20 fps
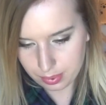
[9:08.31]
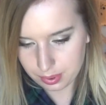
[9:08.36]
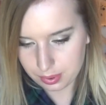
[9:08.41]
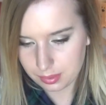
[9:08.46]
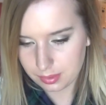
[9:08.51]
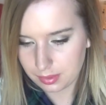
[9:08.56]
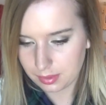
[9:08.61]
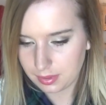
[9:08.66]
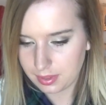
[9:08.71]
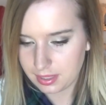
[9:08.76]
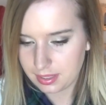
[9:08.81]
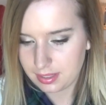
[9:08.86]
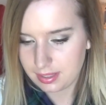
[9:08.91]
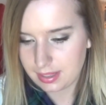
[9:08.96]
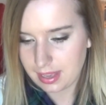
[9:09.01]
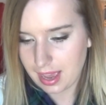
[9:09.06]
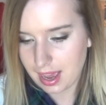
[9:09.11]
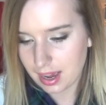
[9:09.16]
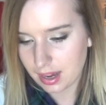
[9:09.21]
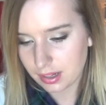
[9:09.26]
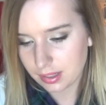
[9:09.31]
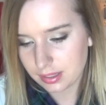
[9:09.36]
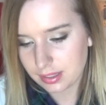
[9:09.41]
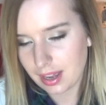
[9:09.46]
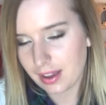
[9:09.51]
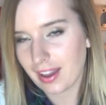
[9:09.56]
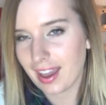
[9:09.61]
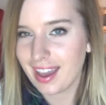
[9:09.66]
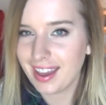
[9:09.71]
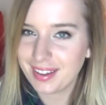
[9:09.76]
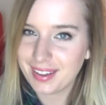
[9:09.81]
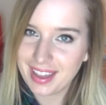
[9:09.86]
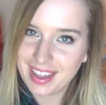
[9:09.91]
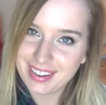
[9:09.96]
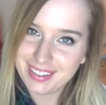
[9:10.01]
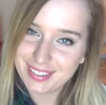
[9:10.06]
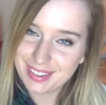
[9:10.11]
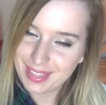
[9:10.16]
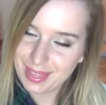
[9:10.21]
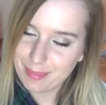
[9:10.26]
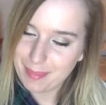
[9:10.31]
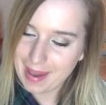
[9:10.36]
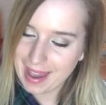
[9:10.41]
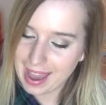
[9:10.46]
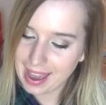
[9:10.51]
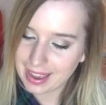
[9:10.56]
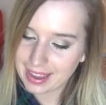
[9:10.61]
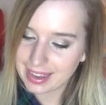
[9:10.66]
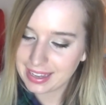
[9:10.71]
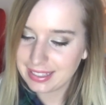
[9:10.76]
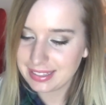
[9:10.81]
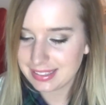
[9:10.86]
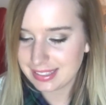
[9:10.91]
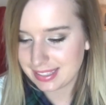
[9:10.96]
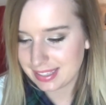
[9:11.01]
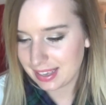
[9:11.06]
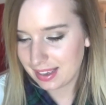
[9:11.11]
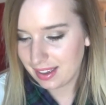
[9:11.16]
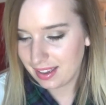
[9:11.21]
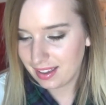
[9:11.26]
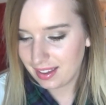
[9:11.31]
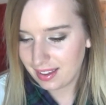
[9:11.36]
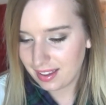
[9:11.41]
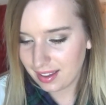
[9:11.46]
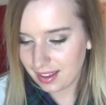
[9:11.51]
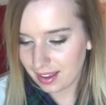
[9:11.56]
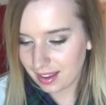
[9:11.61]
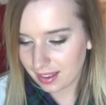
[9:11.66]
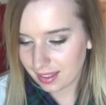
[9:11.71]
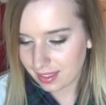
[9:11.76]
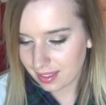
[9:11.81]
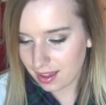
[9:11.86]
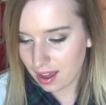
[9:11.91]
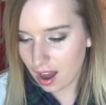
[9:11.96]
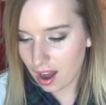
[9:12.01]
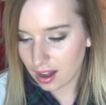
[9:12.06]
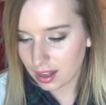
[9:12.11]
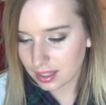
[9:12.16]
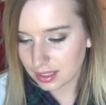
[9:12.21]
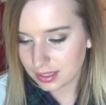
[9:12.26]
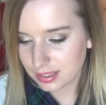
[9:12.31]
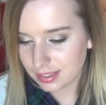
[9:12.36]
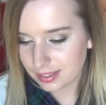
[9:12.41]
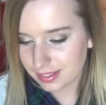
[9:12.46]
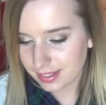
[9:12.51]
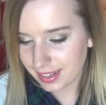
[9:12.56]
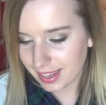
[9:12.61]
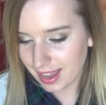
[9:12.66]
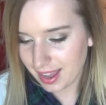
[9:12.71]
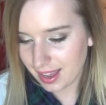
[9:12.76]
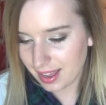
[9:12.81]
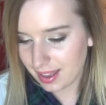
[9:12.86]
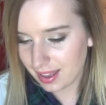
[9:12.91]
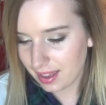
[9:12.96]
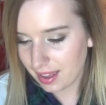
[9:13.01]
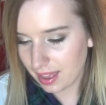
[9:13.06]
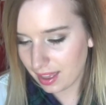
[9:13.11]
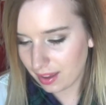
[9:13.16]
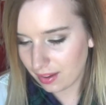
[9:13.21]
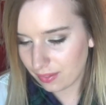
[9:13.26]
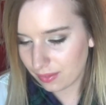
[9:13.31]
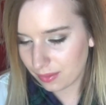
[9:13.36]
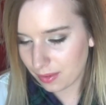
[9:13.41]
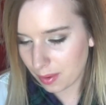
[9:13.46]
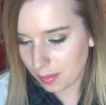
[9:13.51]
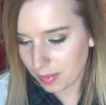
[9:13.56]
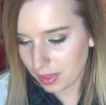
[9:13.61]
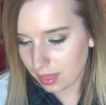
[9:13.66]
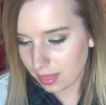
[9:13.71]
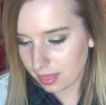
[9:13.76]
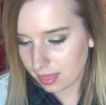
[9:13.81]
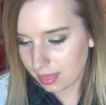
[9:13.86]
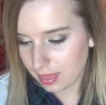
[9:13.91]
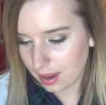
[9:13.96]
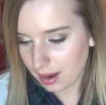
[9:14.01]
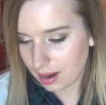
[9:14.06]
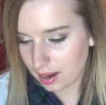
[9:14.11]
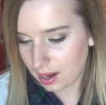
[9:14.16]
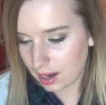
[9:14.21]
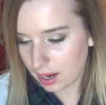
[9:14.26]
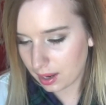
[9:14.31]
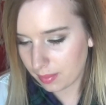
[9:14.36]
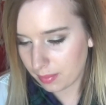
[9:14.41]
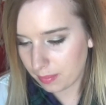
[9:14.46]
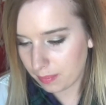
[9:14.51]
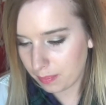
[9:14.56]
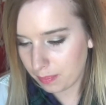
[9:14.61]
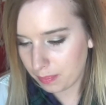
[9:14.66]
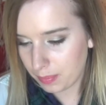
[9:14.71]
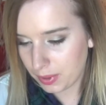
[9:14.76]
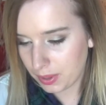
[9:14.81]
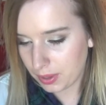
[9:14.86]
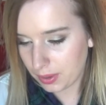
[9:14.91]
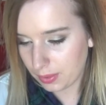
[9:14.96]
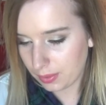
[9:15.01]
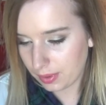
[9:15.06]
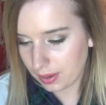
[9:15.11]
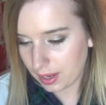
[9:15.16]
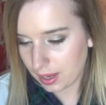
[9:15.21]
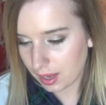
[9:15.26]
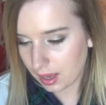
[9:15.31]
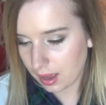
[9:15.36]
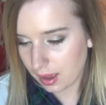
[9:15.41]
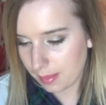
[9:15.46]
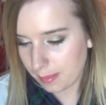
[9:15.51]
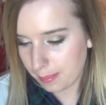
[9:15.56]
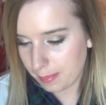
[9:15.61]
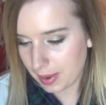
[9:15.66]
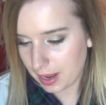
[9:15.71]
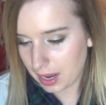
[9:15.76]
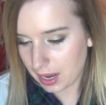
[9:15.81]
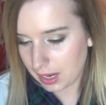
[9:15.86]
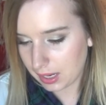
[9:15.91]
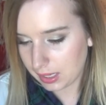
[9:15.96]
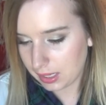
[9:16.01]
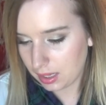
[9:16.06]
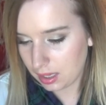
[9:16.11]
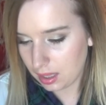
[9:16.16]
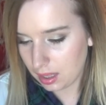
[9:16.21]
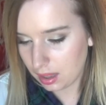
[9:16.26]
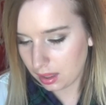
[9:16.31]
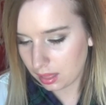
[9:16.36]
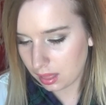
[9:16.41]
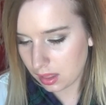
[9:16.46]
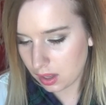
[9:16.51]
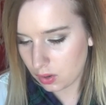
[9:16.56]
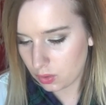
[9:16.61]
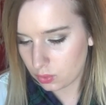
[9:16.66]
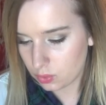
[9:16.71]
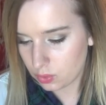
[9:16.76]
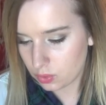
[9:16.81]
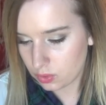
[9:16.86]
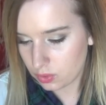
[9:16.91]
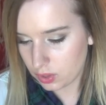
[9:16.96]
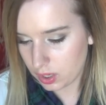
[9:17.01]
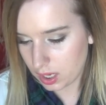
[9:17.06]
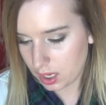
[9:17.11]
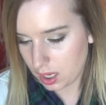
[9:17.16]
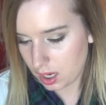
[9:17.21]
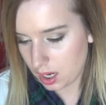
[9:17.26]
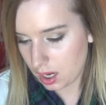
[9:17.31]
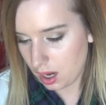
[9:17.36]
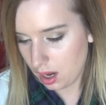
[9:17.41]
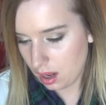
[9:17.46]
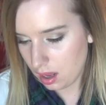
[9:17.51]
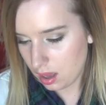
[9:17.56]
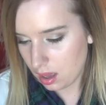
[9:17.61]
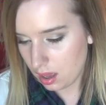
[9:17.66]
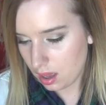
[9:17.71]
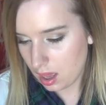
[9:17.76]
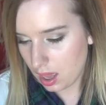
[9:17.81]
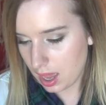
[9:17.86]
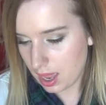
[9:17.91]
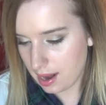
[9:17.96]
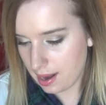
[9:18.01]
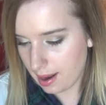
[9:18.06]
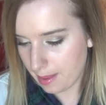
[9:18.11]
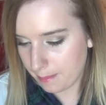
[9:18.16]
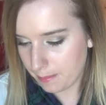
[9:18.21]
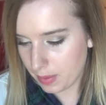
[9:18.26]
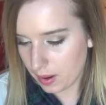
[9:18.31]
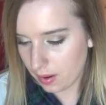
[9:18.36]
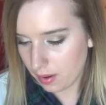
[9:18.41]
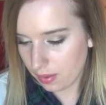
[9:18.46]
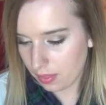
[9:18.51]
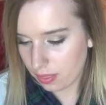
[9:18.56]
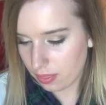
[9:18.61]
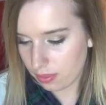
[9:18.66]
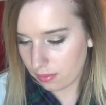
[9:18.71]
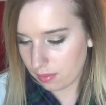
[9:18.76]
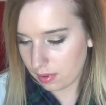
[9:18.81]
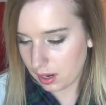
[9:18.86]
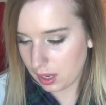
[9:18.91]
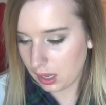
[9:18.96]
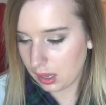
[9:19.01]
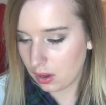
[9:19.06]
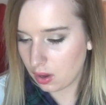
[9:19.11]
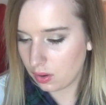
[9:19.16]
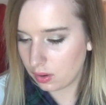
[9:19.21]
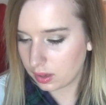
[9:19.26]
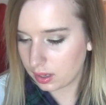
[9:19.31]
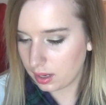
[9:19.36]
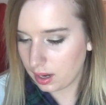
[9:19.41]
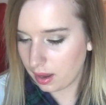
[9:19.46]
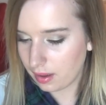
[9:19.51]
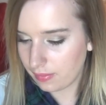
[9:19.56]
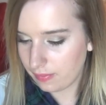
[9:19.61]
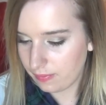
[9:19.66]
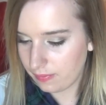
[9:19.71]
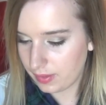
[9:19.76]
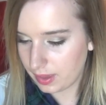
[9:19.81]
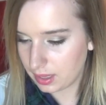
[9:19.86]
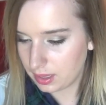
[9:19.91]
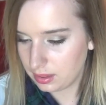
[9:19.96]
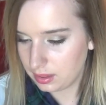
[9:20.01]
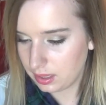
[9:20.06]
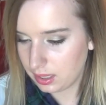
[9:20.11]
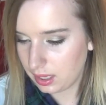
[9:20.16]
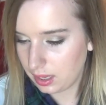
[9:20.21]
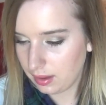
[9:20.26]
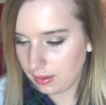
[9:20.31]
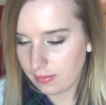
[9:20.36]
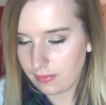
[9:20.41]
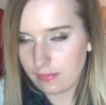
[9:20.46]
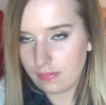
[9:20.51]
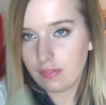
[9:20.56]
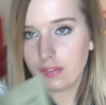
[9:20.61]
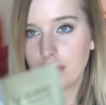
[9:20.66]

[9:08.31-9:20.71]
Pull this out. Okay, into the packets. Caldria Aromatherapeutic Body Lotion. And number 3, Coconut Fig Leaf.